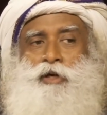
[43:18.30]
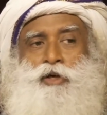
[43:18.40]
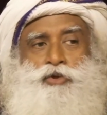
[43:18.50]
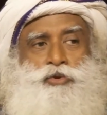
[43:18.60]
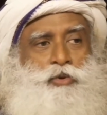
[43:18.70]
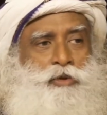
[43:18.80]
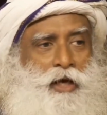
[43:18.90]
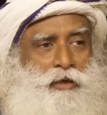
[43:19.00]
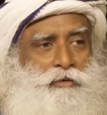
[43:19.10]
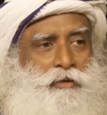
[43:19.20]
so
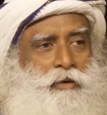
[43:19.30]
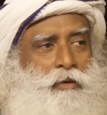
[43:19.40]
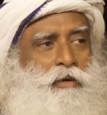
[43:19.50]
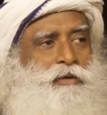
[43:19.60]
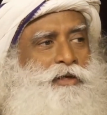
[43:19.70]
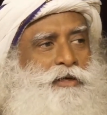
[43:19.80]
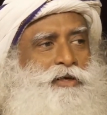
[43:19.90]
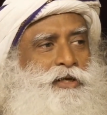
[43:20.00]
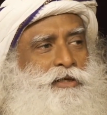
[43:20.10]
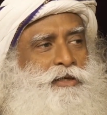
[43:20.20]
that on the
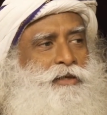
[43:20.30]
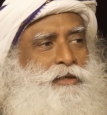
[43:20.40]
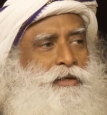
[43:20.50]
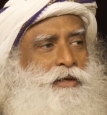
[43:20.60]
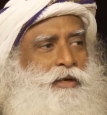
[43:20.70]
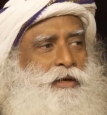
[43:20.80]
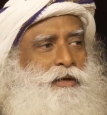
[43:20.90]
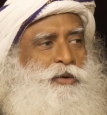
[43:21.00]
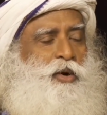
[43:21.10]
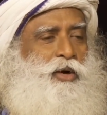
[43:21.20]
grid,
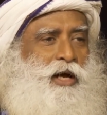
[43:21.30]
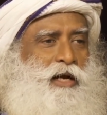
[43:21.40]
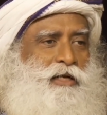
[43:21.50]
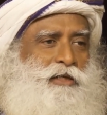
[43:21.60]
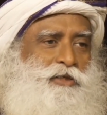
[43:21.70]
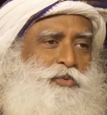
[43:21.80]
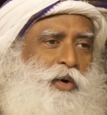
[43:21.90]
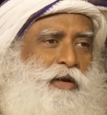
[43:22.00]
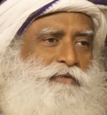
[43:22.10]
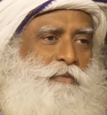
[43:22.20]
you are at least
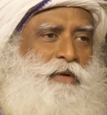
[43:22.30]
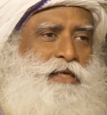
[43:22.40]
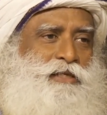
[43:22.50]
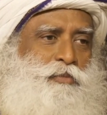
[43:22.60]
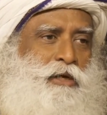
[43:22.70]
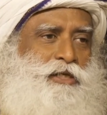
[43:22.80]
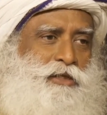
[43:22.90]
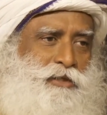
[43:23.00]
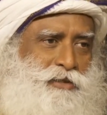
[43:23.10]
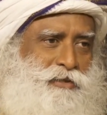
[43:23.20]
one of the best
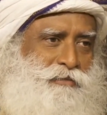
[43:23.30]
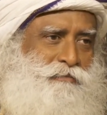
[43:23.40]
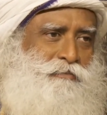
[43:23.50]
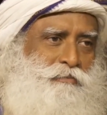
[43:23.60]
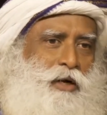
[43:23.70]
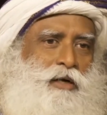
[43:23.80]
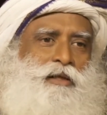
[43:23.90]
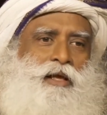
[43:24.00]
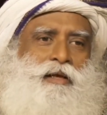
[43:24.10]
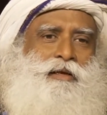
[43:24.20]
machines parked
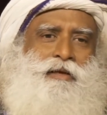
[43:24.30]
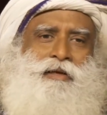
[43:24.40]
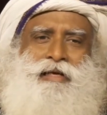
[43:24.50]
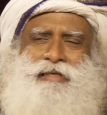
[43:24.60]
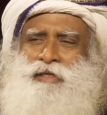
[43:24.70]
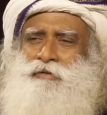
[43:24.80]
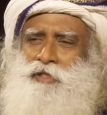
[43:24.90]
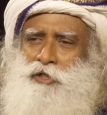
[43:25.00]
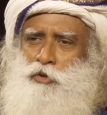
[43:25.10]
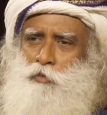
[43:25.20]
there. Because otherwise
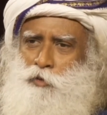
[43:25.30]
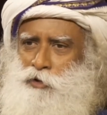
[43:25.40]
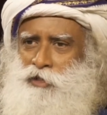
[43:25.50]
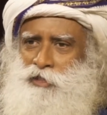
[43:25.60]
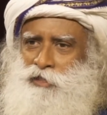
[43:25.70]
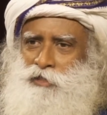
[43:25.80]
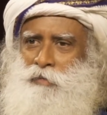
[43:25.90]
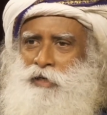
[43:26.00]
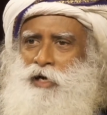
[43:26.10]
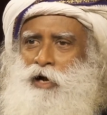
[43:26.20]
there's no point, it doesn't
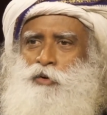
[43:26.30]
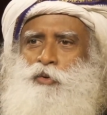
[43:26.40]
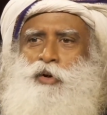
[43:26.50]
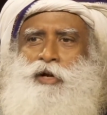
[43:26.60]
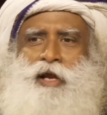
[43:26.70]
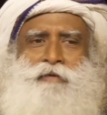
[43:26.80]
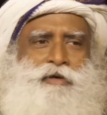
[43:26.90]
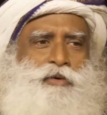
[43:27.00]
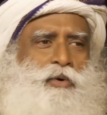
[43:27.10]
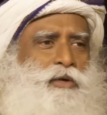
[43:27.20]
matter how good a driver
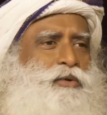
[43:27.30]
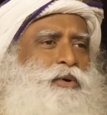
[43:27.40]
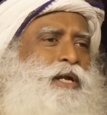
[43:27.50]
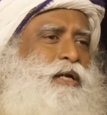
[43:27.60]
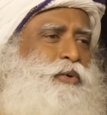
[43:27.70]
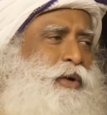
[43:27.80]
you are not going